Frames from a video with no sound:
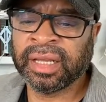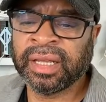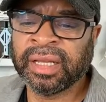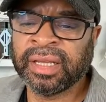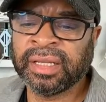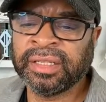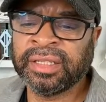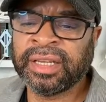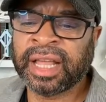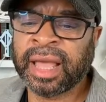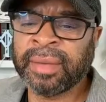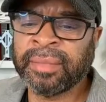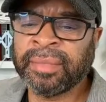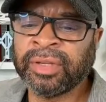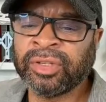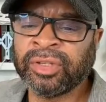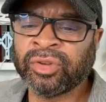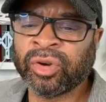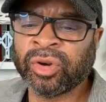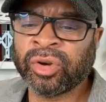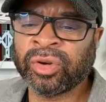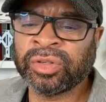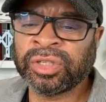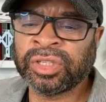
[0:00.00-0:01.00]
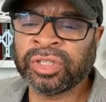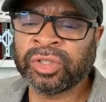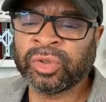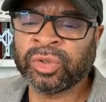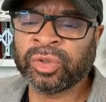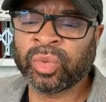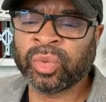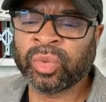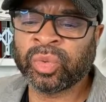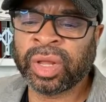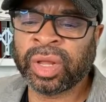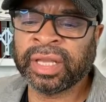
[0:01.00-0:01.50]
Damage or
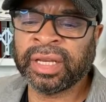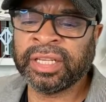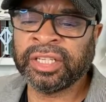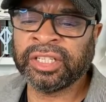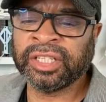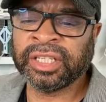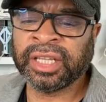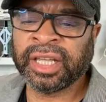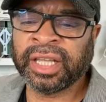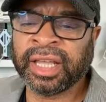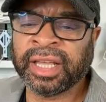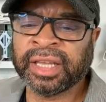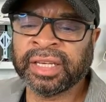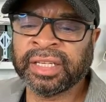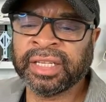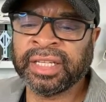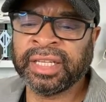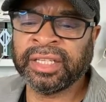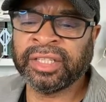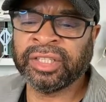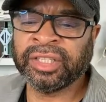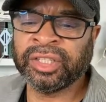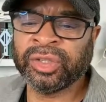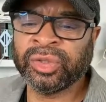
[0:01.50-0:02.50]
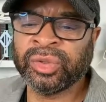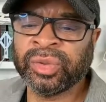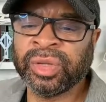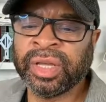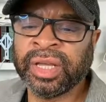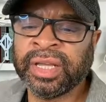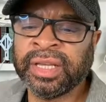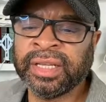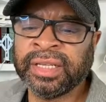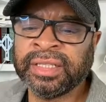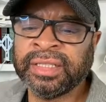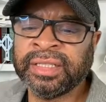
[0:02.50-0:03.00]
dysregulation can lead to
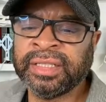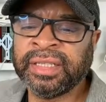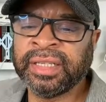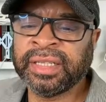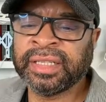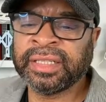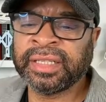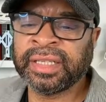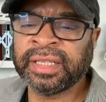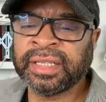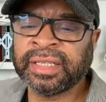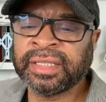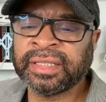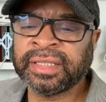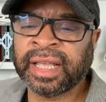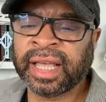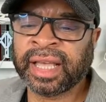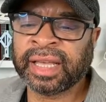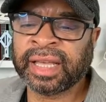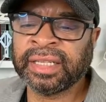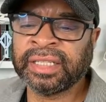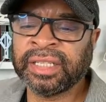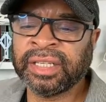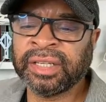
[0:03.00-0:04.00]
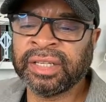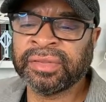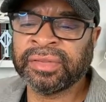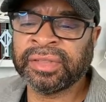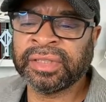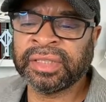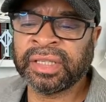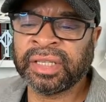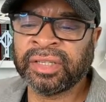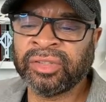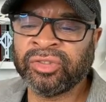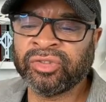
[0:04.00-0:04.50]
dysexecutive
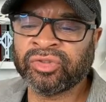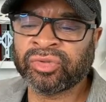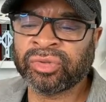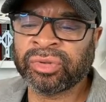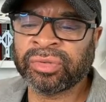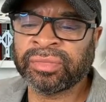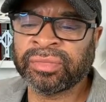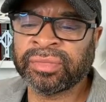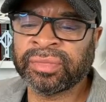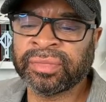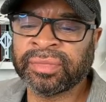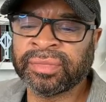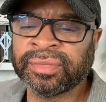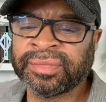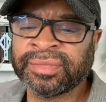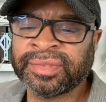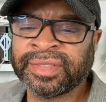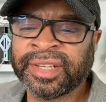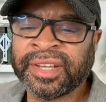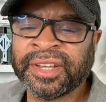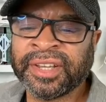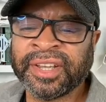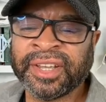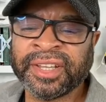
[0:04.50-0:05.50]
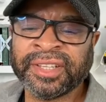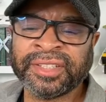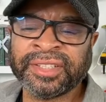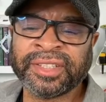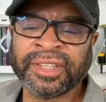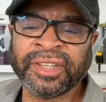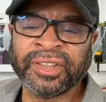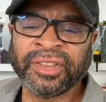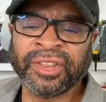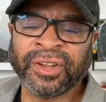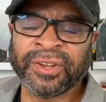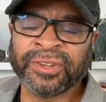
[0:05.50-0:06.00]
syndrome.
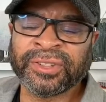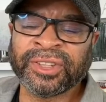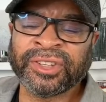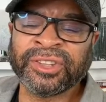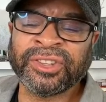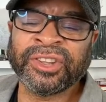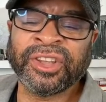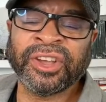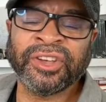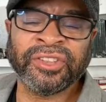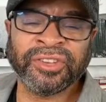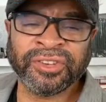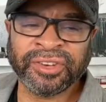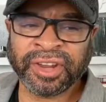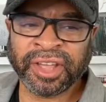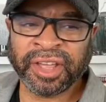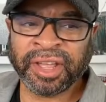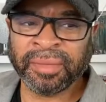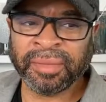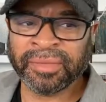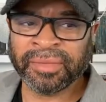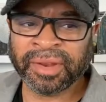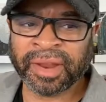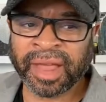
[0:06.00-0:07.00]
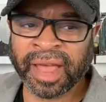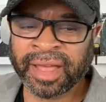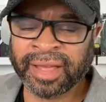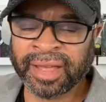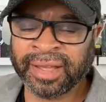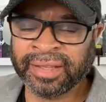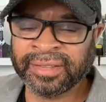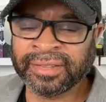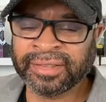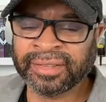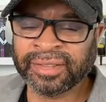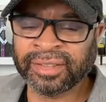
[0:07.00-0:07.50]
See, there's another name that
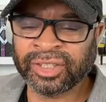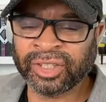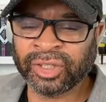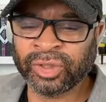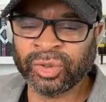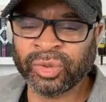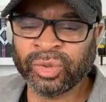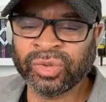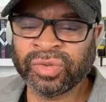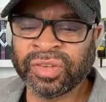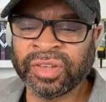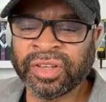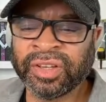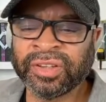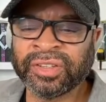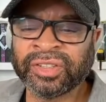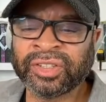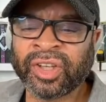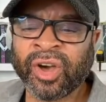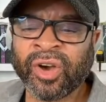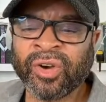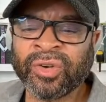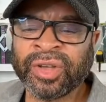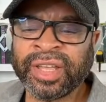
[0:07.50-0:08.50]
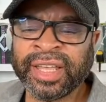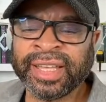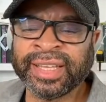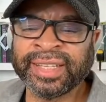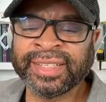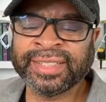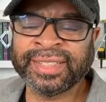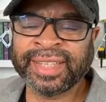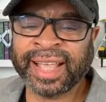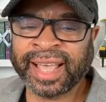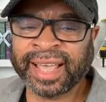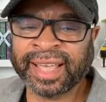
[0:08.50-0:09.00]
I use for here. It's called
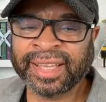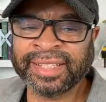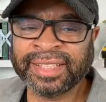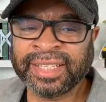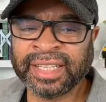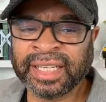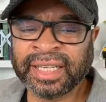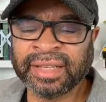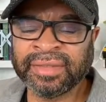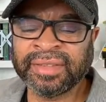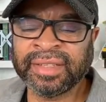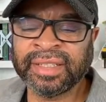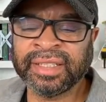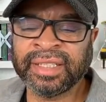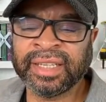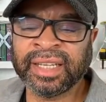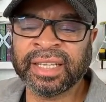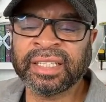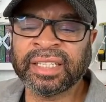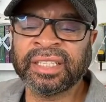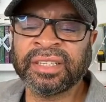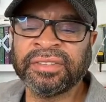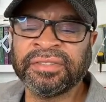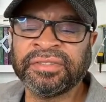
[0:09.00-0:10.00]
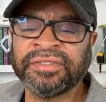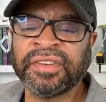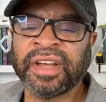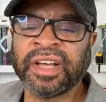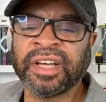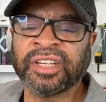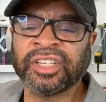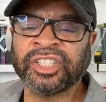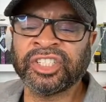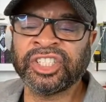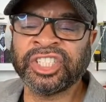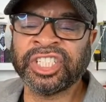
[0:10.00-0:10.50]
executive
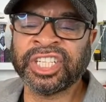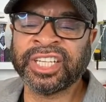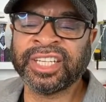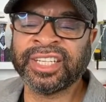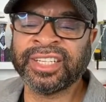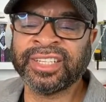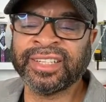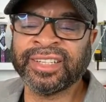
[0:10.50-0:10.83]
dysfunction.